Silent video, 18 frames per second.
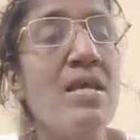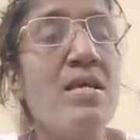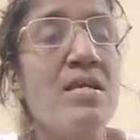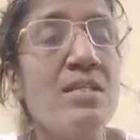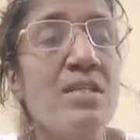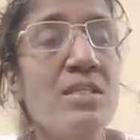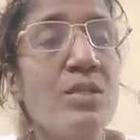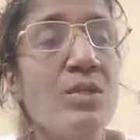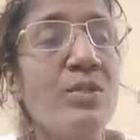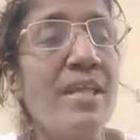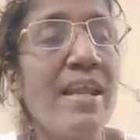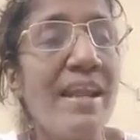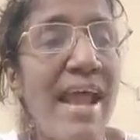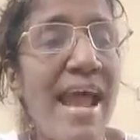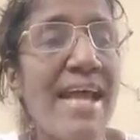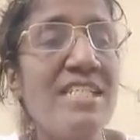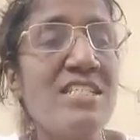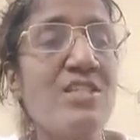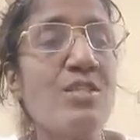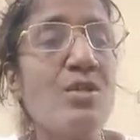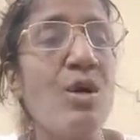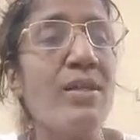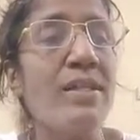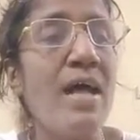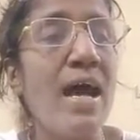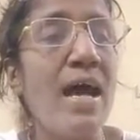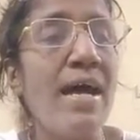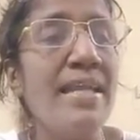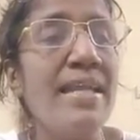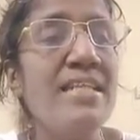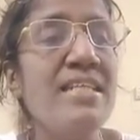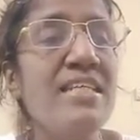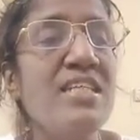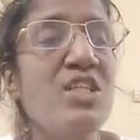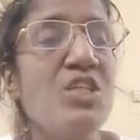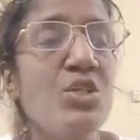So the RATs or the
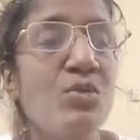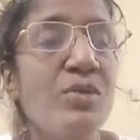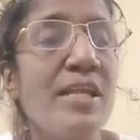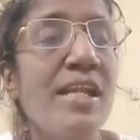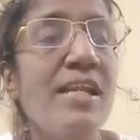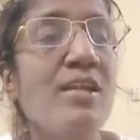RATs should